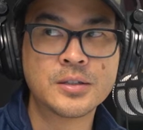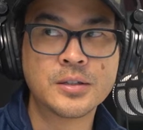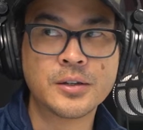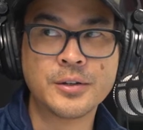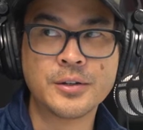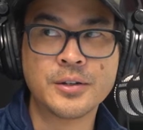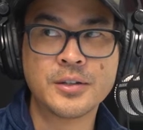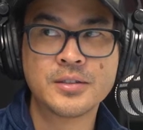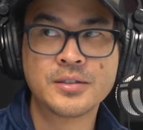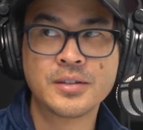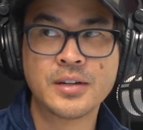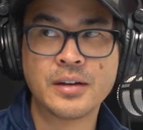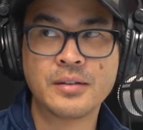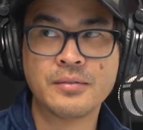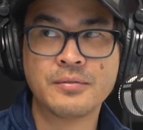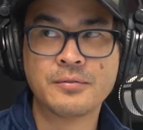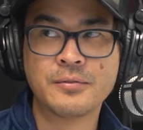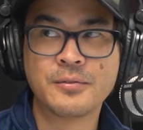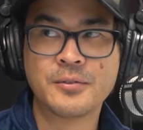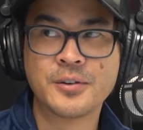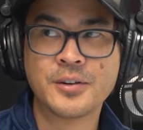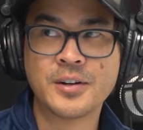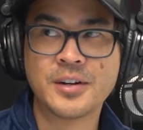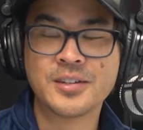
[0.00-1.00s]
a good time
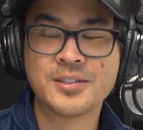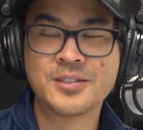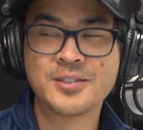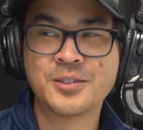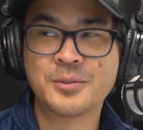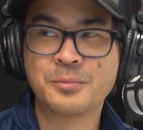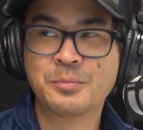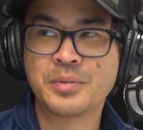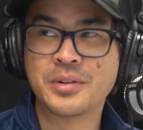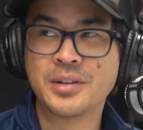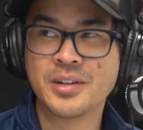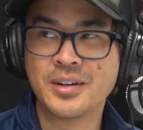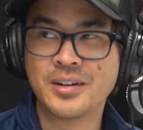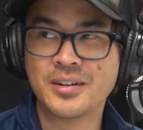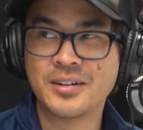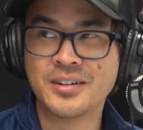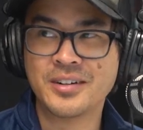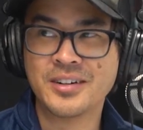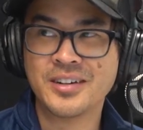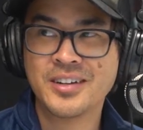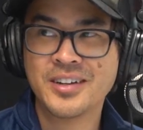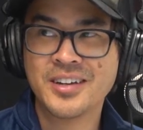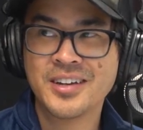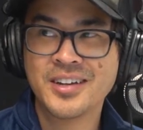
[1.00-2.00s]
for us to
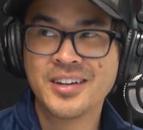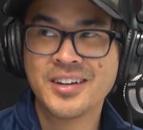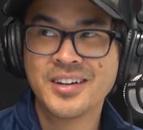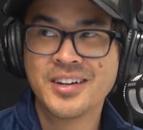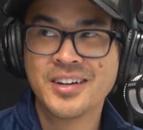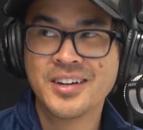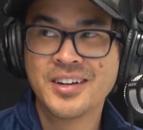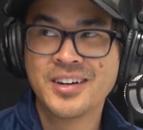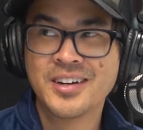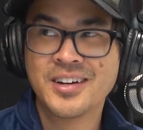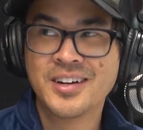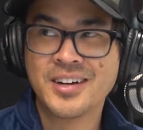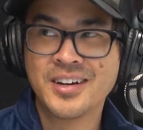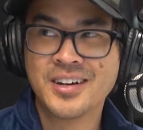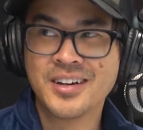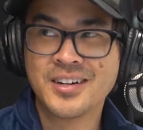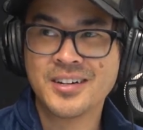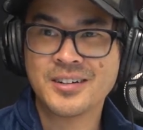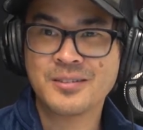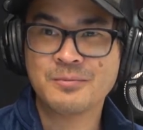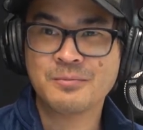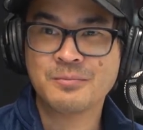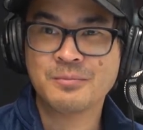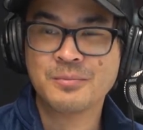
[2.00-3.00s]
plug
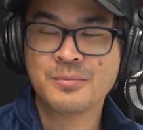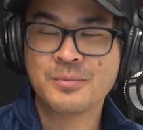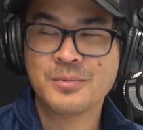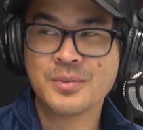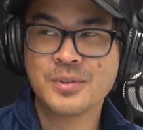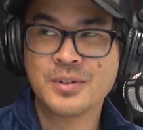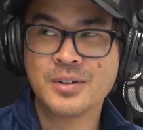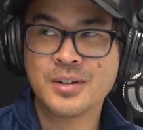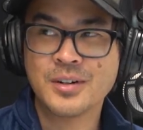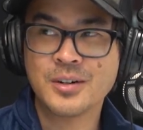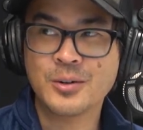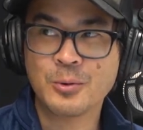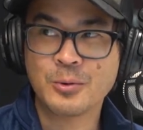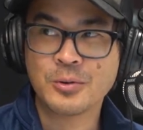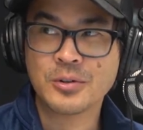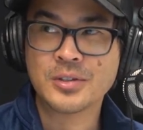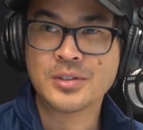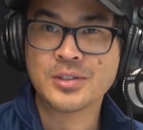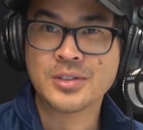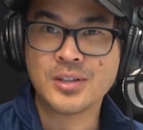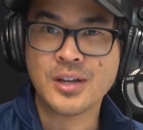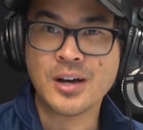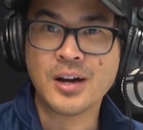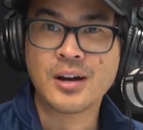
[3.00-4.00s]

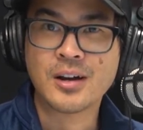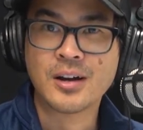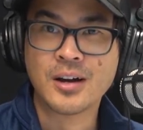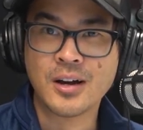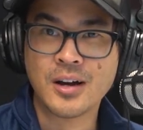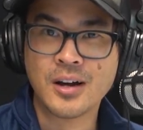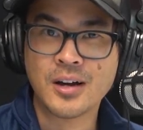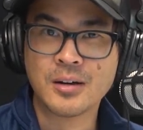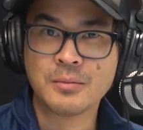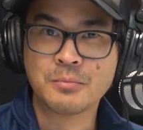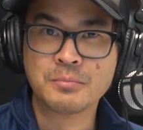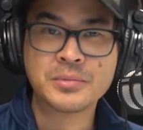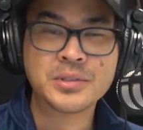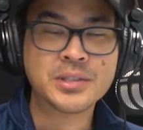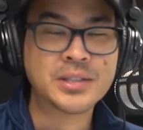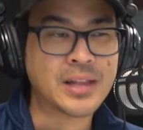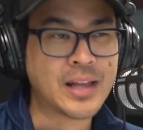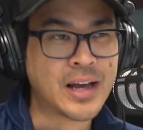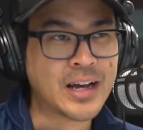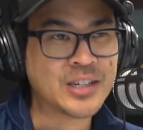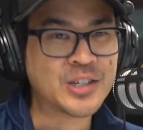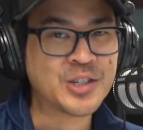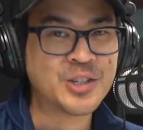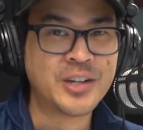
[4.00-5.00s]

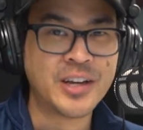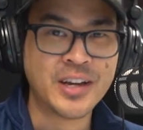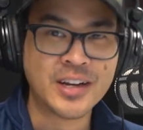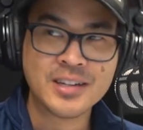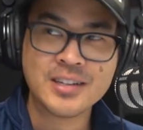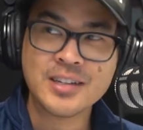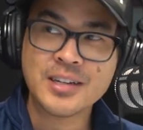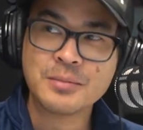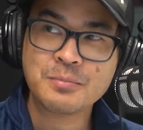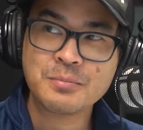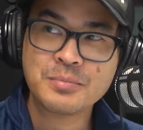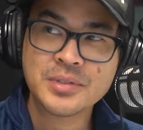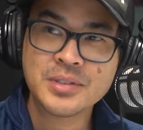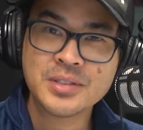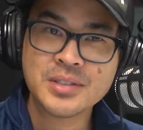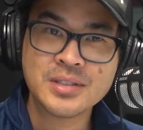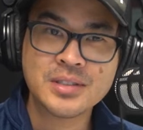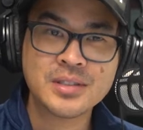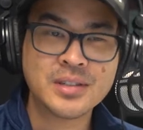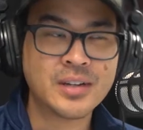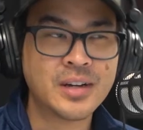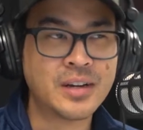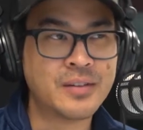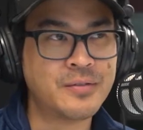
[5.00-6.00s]
Noritz.com/tech tips.
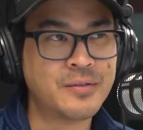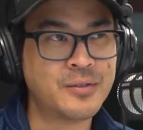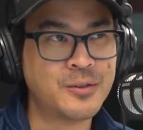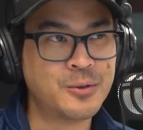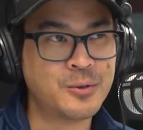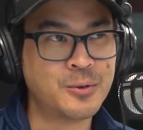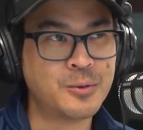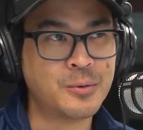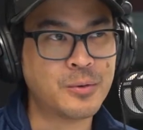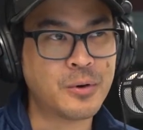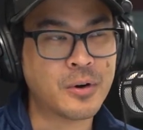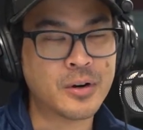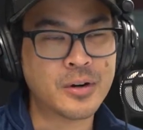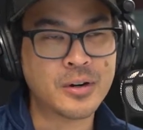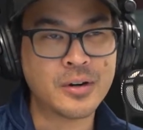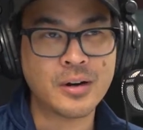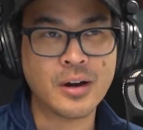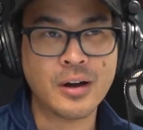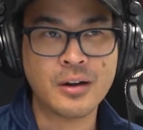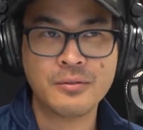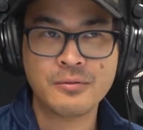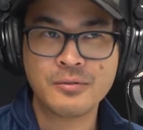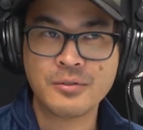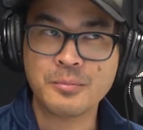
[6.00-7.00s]
If you are
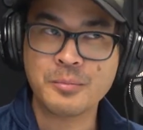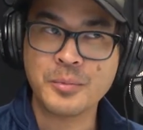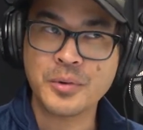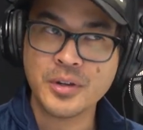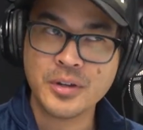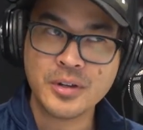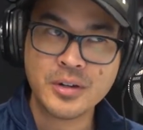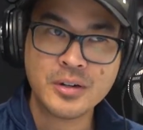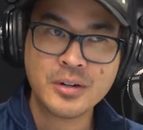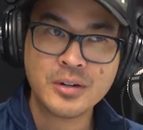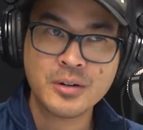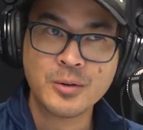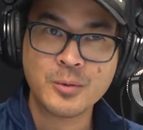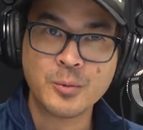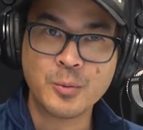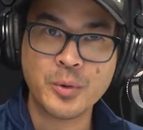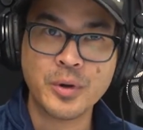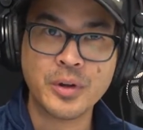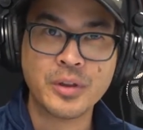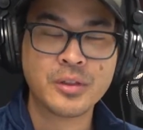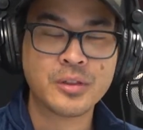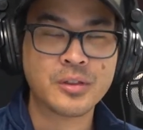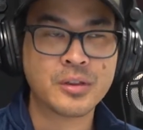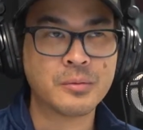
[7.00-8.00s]
unfamiliar
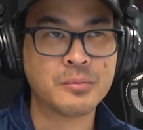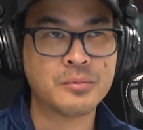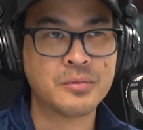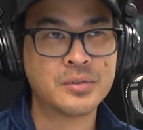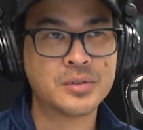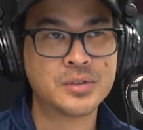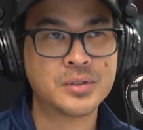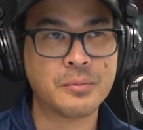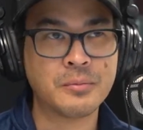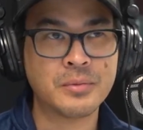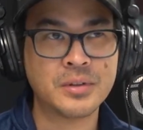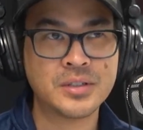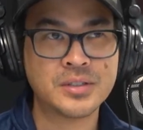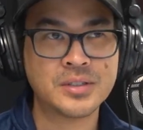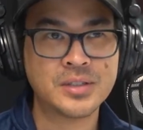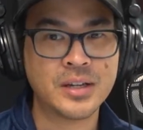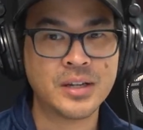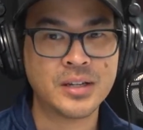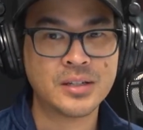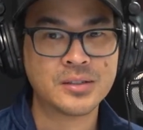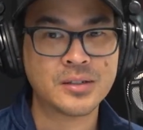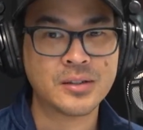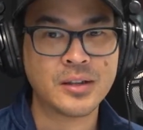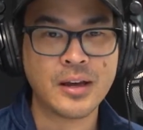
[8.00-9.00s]
with some of these
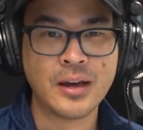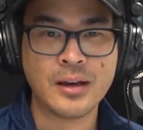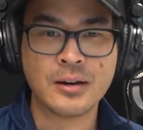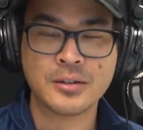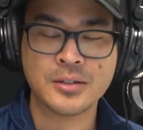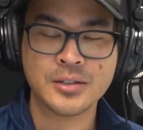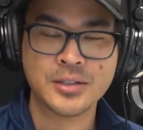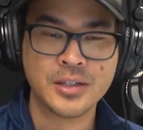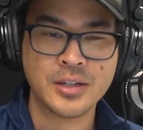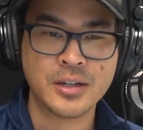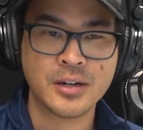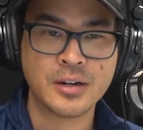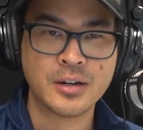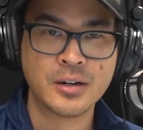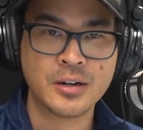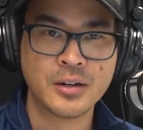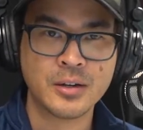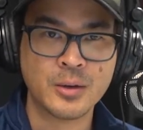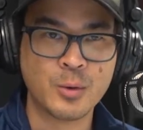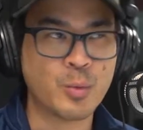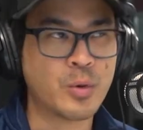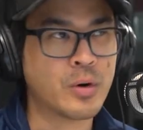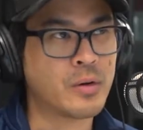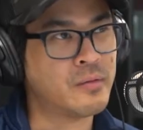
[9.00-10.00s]
settings with NRCR,
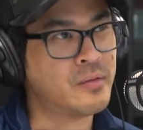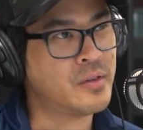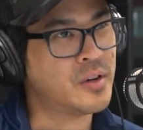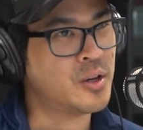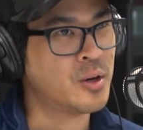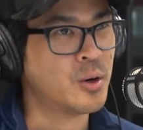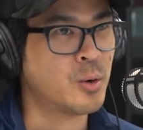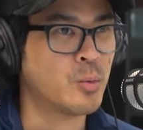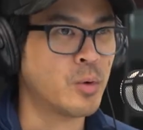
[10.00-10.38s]
you want a video